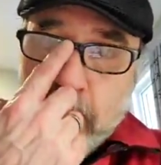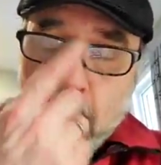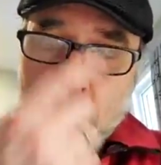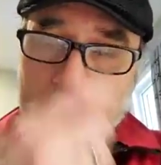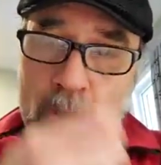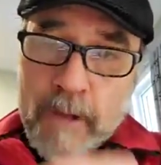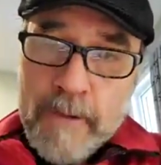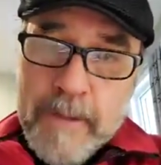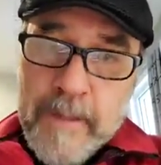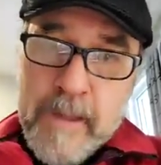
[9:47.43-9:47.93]

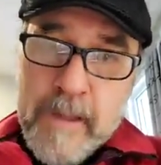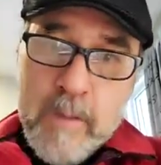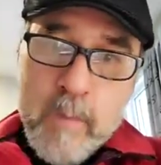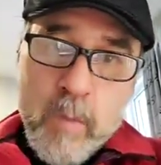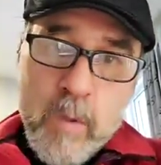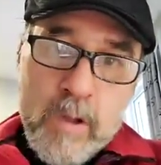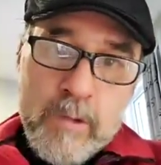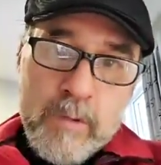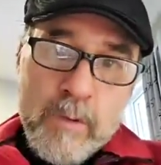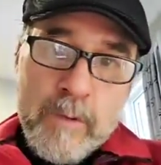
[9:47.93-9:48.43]
all things
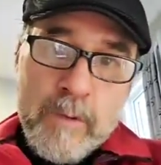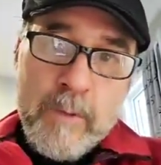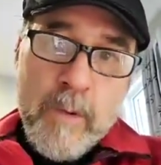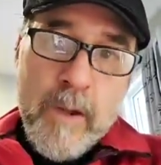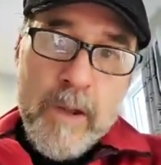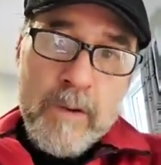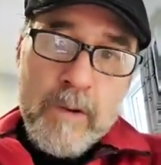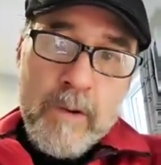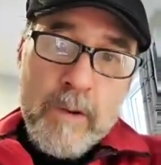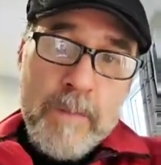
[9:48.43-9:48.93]
Waldorf
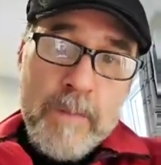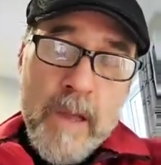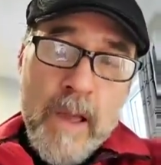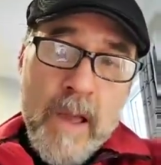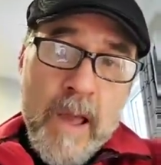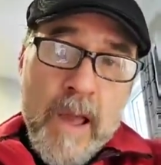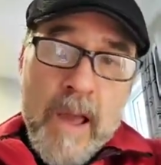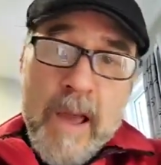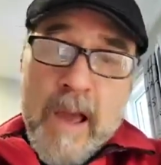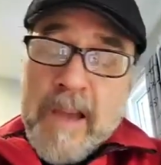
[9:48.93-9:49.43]
Wine Group.
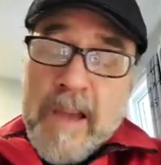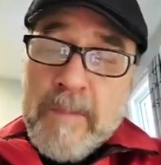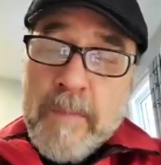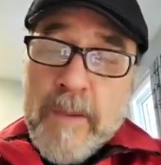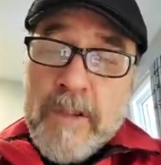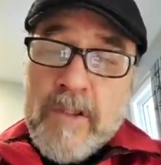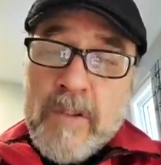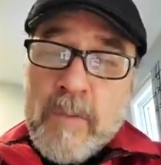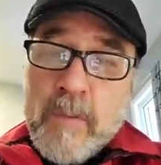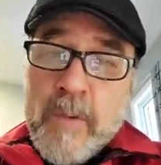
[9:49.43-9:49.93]
As
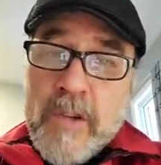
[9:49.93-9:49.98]
mentioned,